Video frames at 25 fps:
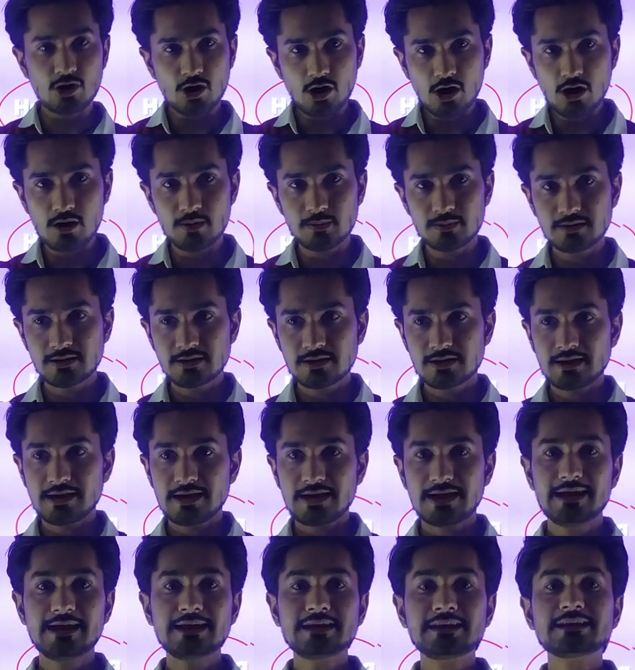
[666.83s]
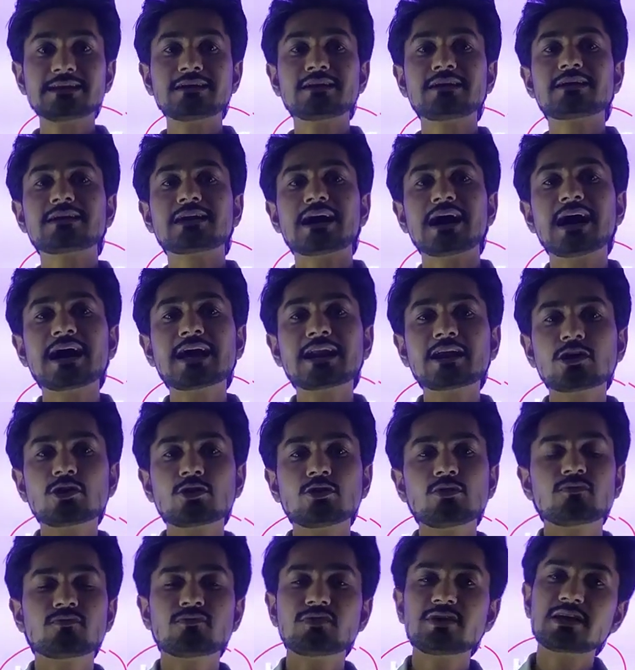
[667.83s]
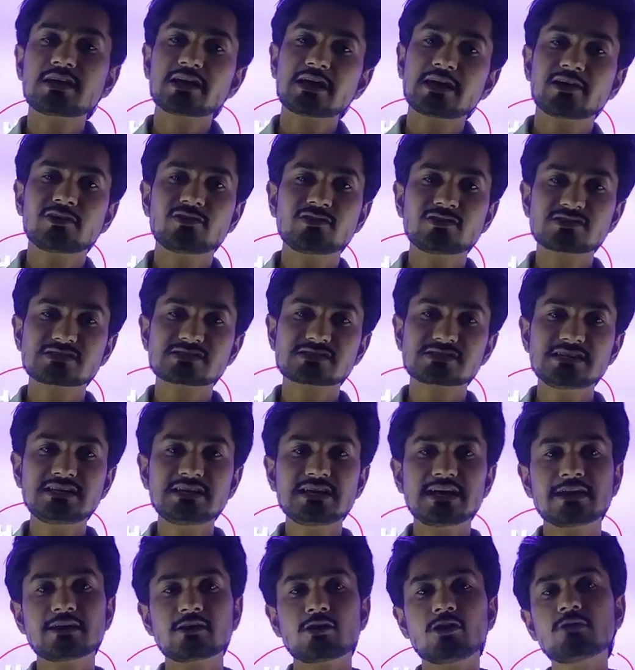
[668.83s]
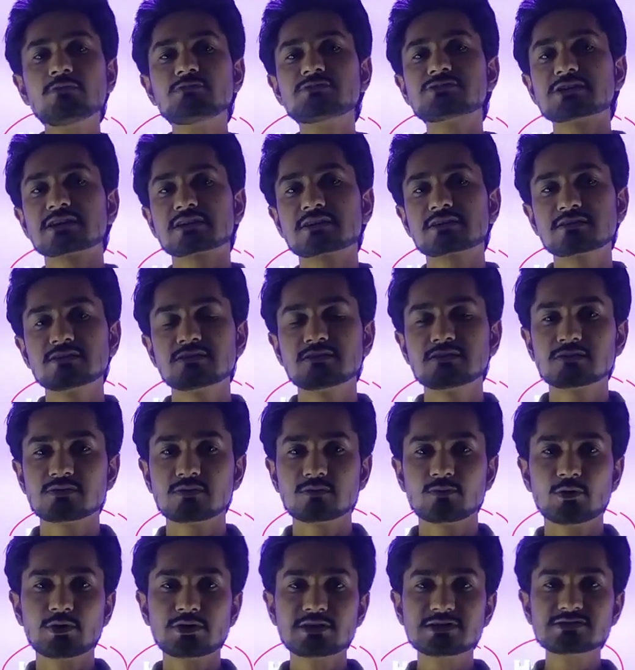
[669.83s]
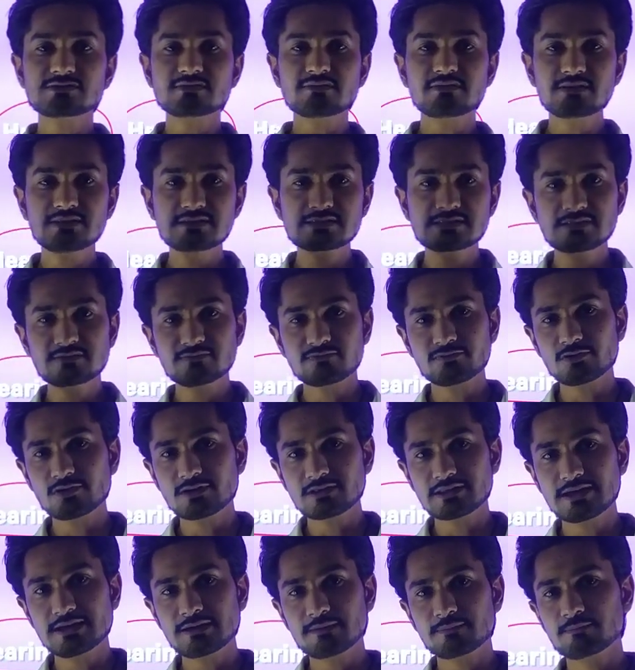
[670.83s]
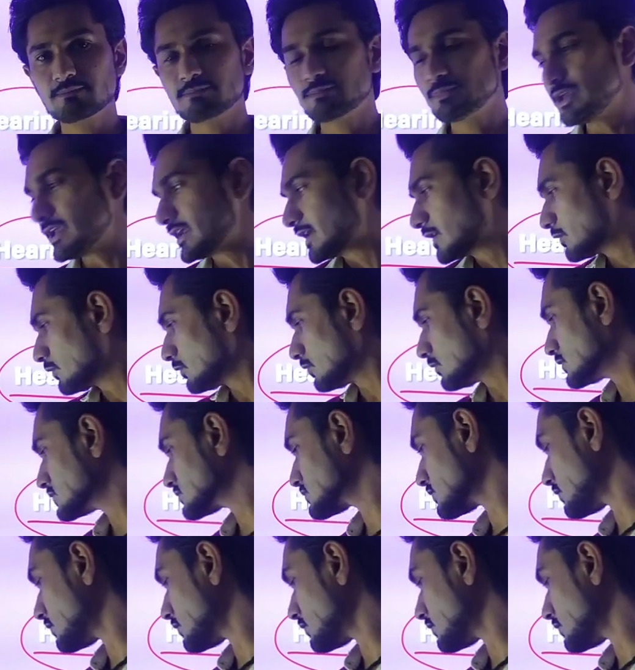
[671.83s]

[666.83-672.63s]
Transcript: off, and in a dark room we cannot see an object. What is the reason for that? Because